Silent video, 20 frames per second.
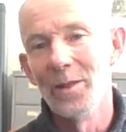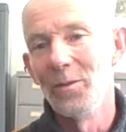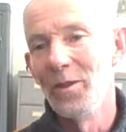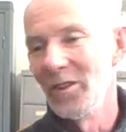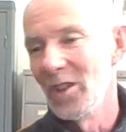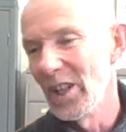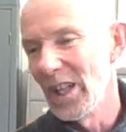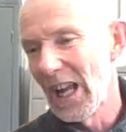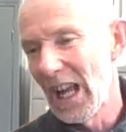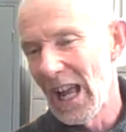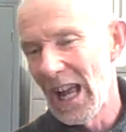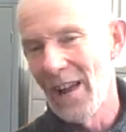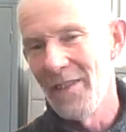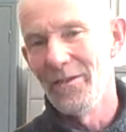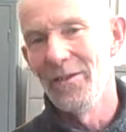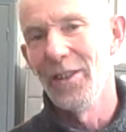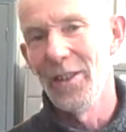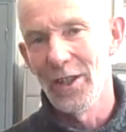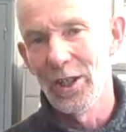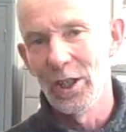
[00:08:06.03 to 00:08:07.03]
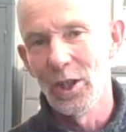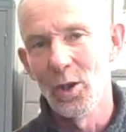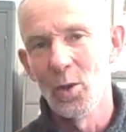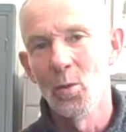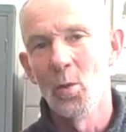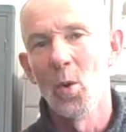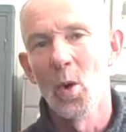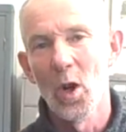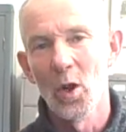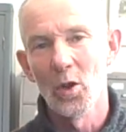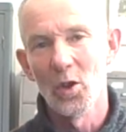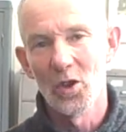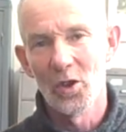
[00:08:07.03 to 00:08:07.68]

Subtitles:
We've got everything you'd want.